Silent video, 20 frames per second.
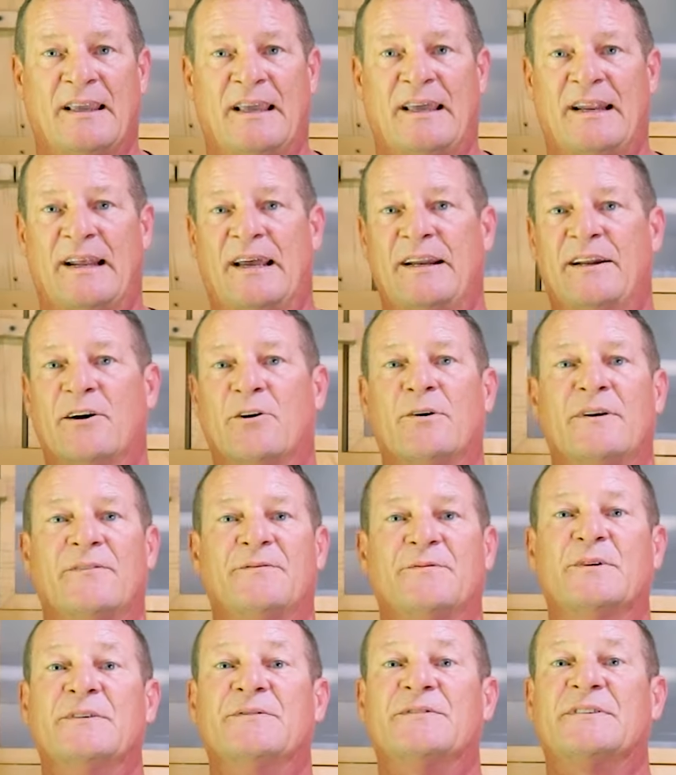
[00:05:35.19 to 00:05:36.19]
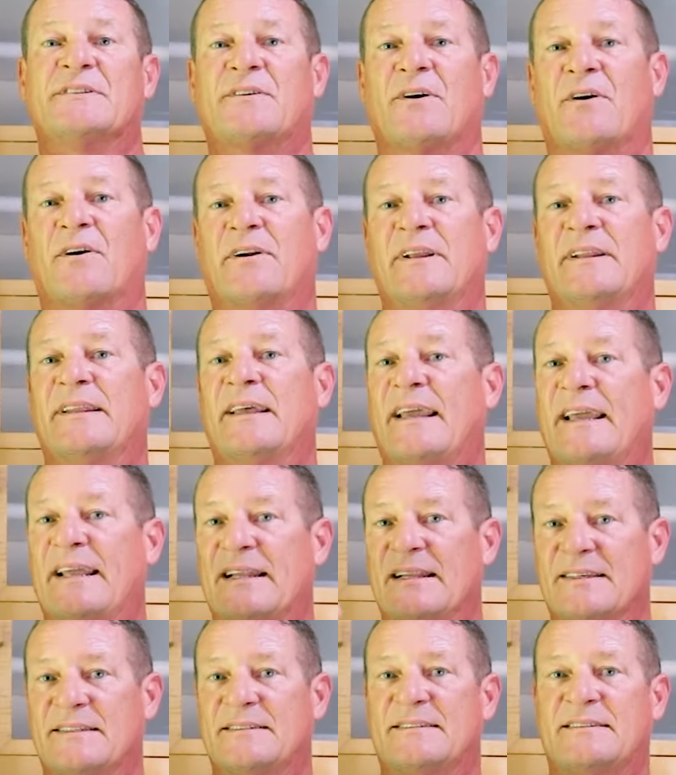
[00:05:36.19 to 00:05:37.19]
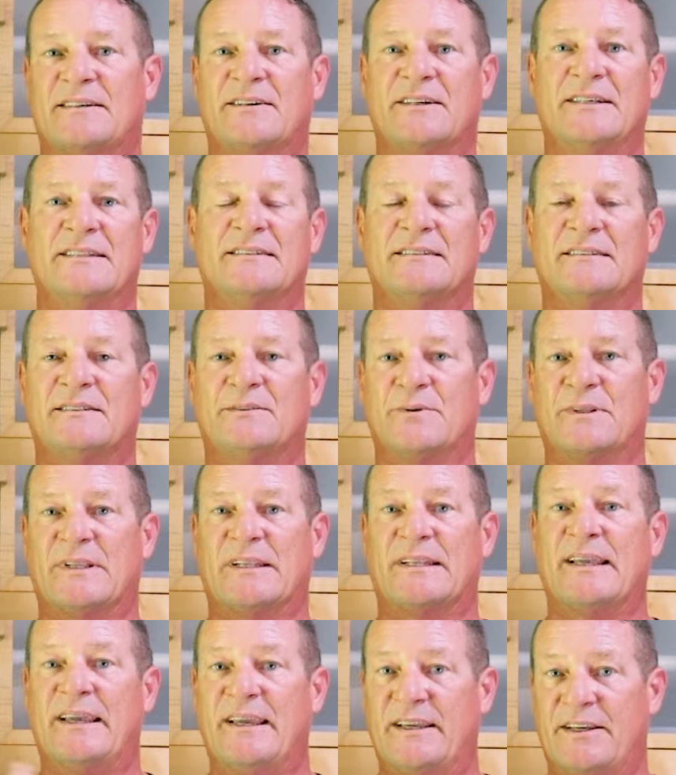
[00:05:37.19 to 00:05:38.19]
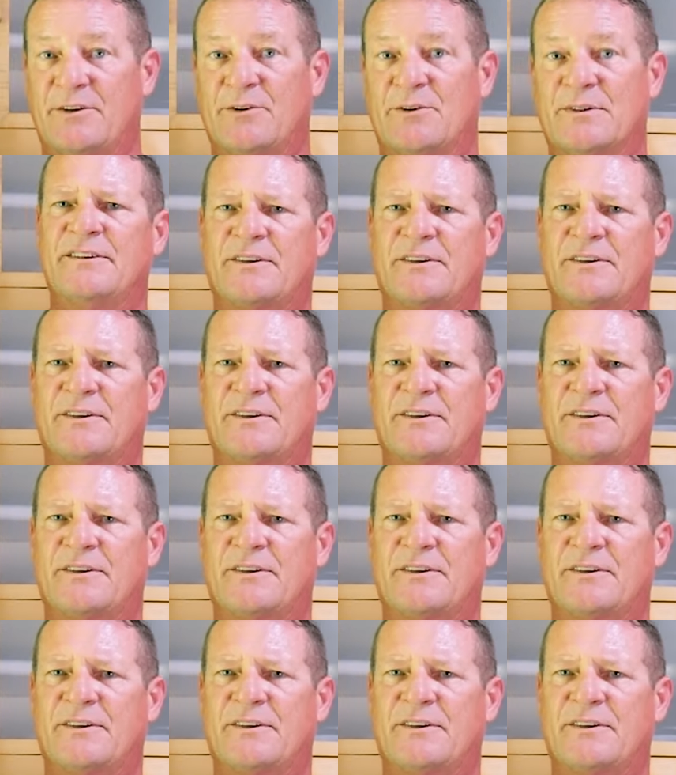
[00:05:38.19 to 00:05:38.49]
And I know we've started the handling series with the Tegu,